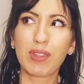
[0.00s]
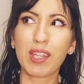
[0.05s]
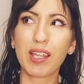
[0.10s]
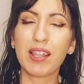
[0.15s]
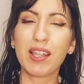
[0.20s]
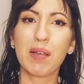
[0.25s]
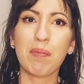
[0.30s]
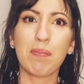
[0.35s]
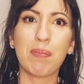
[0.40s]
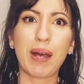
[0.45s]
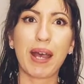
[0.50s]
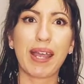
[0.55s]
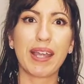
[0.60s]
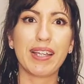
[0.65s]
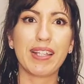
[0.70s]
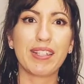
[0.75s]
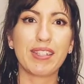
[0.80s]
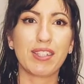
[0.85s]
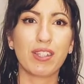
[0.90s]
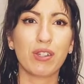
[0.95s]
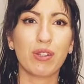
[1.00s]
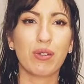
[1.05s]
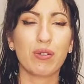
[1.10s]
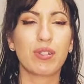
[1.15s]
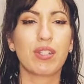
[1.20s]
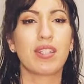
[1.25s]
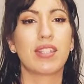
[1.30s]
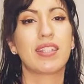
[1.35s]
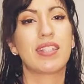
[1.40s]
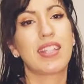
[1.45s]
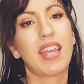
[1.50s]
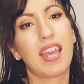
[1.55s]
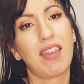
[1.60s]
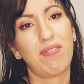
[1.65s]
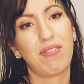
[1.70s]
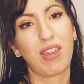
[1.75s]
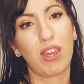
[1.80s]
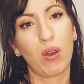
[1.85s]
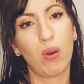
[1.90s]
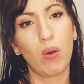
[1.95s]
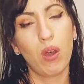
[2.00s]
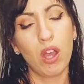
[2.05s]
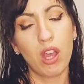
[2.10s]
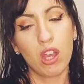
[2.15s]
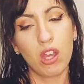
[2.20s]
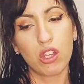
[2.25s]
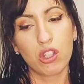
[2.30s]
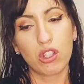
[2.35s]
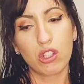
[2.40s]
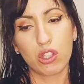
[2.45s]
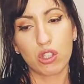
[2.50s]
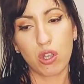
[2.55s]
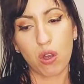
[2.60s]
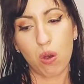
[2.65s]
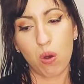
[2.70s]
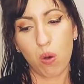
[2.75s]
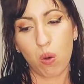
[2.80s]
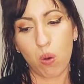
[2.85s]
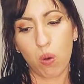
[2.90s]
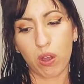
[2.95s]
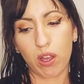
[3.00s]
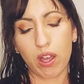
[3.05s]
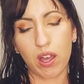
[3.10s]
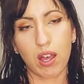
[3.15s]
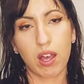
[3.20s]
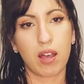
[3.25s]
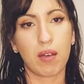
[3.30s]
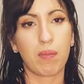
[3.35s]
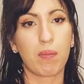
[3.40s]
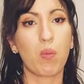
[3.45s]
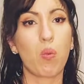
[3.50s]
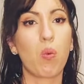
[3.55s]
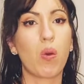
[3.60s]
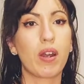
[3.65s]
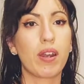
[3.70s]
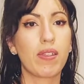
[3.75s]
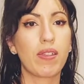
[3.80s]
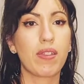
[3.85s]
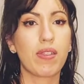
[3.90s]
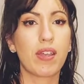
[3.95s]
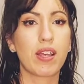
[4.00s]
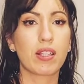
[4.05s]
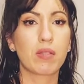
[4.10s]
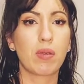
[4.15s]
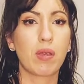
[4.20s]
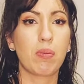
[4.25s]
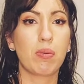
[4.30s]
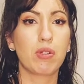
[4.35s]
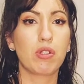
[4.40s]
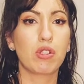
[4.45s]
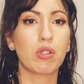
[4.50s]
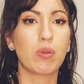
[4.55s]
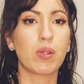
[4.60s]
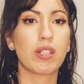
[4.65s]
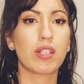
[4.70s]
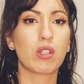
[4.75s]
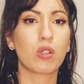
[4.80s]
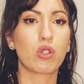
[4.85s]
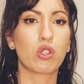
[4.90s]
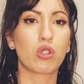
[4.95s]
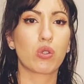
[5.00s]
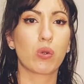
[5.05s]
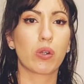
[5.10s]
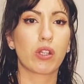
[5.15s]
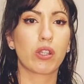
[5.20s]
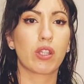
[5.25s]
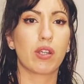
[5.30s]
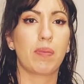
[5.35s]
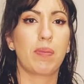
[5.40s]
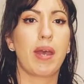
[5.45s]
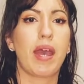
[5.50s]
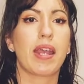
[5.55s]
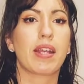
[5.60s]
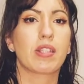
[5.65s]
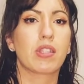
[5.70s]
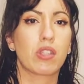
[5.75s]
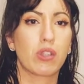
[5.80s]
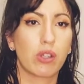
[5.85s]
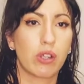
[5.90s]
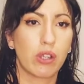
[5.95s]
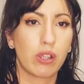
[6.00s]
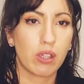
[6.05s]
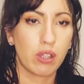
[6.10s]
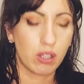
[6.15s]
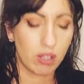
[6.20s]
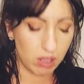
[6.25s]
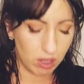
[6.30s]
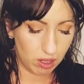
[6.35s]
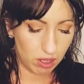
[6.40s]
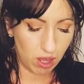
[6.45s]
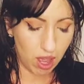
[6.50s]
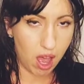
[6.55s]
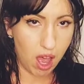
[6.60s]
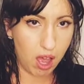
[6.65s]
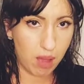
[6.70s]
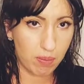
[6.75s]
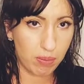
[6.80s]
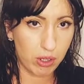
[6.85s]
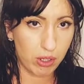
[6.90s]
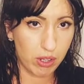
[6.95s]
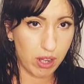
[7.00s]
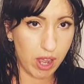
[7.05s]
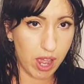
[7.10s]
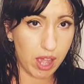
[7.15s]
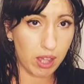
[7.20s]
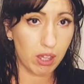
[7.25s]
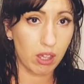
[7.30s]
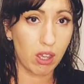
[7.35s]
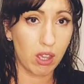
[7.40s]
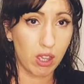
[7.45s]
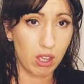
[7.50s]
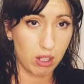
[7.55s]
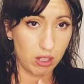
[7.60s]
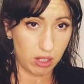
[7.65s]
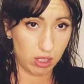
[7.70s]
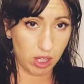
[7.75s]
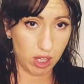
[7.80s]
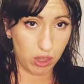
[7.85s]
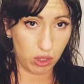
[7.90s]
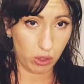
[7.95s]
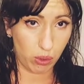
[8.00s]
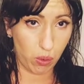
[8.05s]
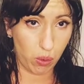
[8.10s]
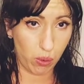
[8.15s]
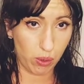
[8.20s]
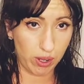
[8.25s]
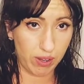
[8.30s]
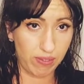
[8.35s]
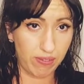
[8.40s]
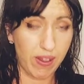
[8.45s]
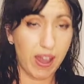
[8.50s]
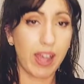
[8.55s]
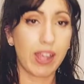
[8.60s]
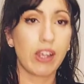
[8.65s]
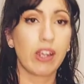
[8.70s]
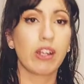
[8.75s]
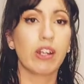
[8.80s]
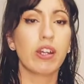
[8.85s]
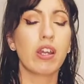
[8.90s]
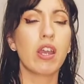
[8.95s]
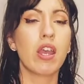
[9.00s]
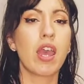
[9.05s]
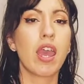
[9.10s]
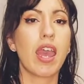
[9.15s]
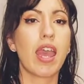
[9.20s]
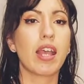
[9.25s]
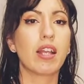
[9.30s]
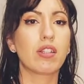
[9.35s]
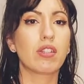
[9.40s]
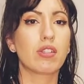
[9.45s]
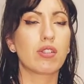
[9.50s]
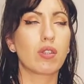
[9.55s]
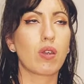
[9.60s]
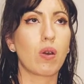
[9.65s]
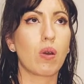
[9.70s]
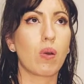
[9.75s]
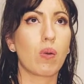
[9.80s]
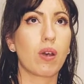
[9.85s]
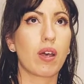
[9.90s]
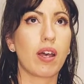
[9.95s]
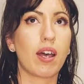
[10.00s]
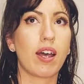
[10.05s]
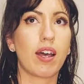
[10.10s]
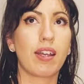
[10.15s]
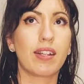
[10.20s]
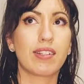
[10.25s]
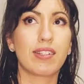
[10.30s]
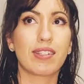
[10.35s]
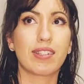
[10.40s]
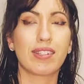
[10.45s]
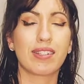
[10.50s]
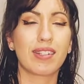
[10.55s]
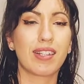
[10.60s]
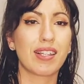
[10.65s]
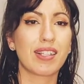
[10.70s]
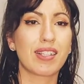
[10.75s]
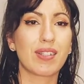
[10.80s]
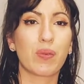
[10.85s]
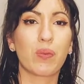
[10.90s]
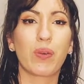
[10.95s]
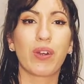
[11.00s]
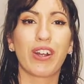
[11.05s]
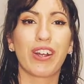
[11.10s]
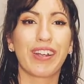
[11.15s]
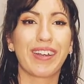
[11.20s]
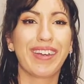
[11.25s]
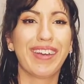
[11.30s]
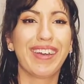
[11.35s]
that bias you to save you. So one of the things people do is they'll shorten their pecs and their neck to get their core to fire, and so it doesn't work.